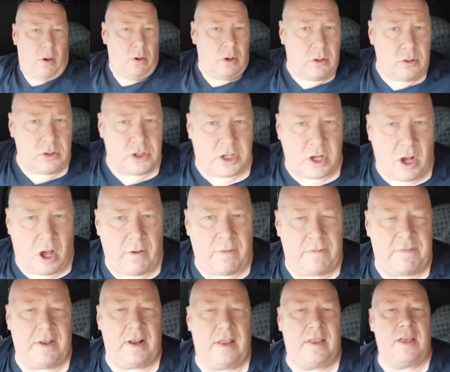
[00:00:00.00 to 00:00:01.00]
I'm going to
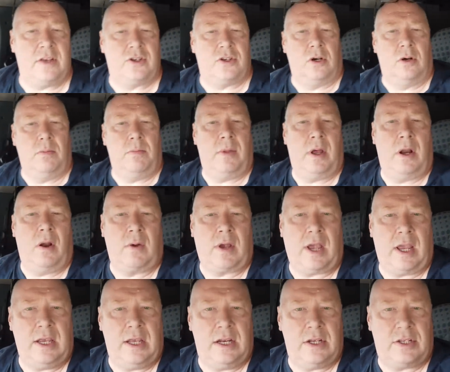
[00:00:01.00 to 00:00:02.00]
start filling this up and
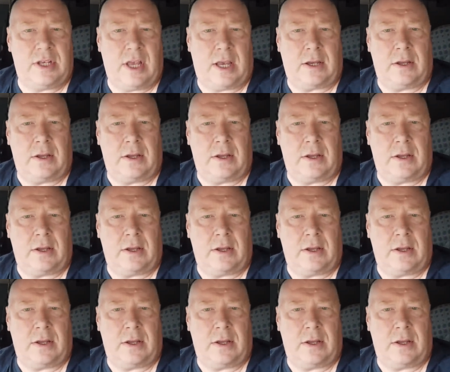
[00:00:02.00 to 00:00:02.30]
I'll get you in a